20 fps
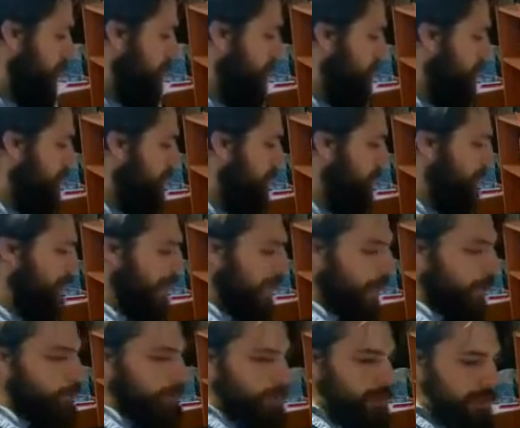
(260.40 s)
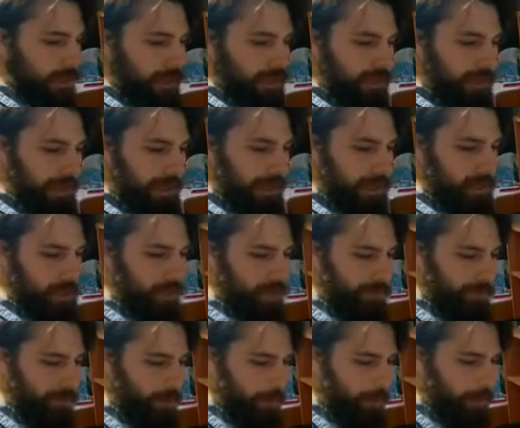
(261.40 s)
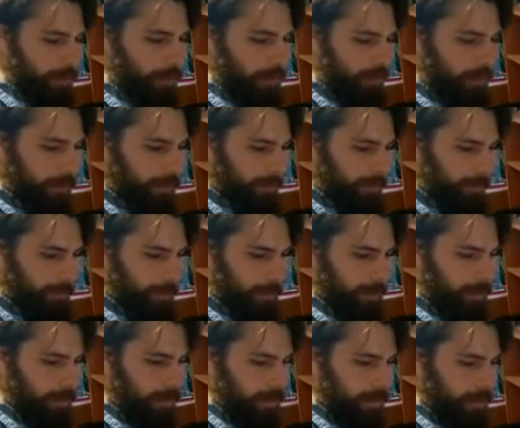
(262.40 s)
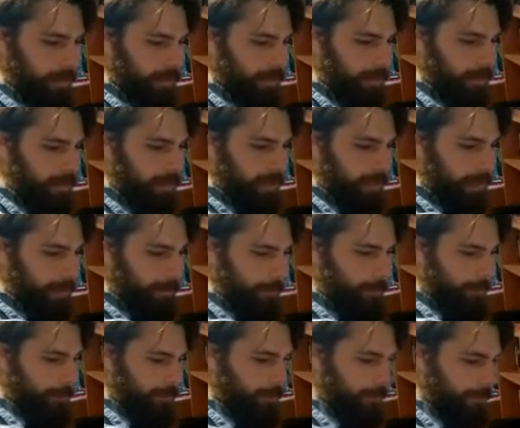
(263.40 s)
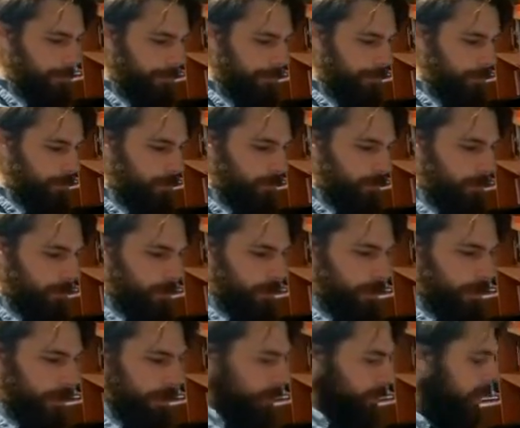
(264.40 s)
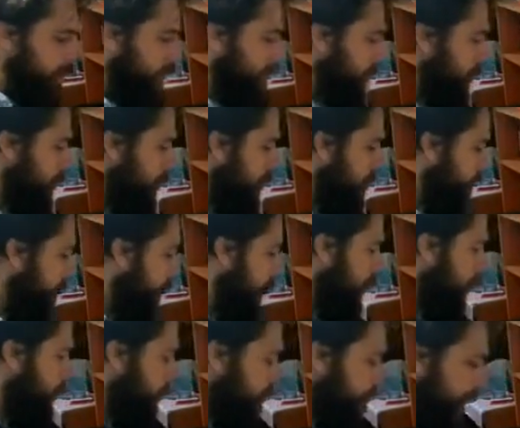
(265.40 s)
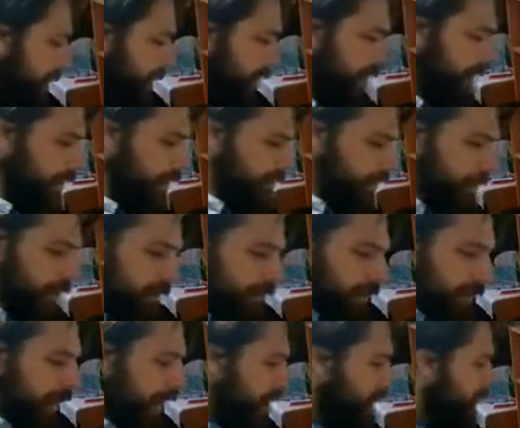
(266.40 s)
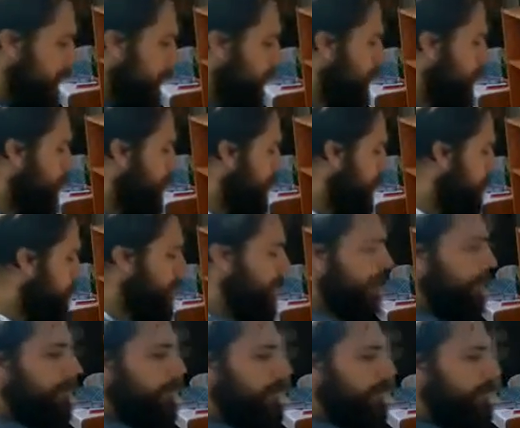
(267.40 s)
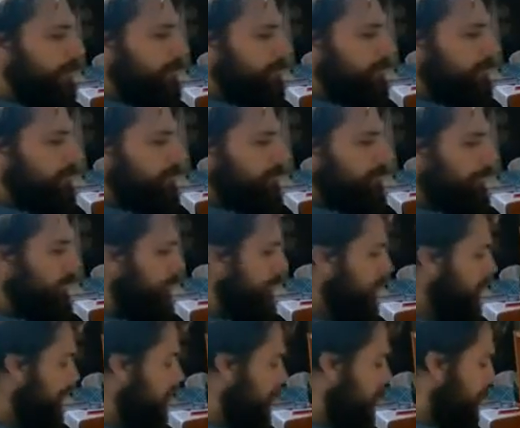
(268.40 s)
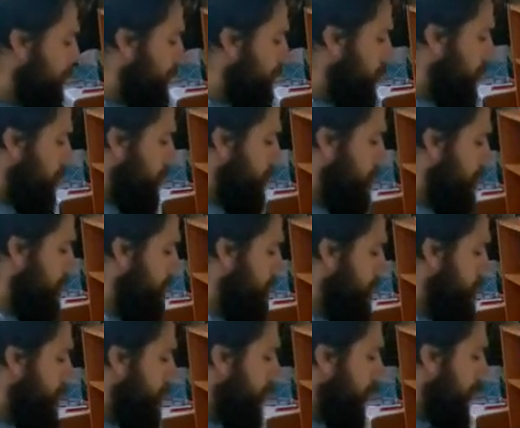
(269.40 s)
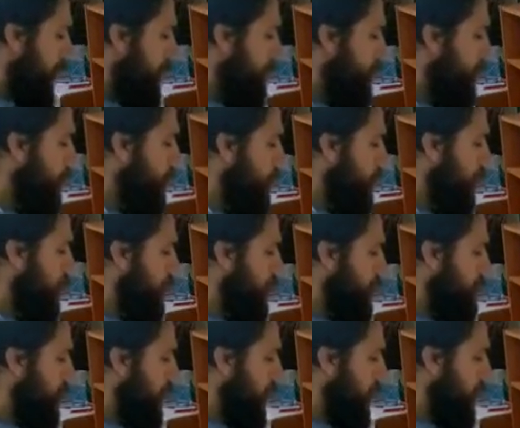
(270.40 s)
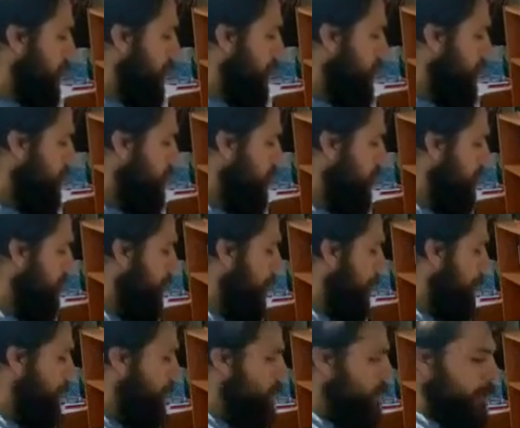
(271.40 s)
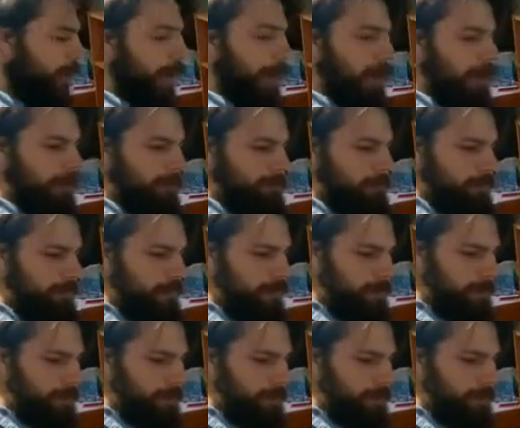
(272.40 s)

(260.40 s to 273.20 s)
This is establishing a connection from your arm to the keyboard. Because once you put the weight in, it has to go forward. So after you've done this practice a few times,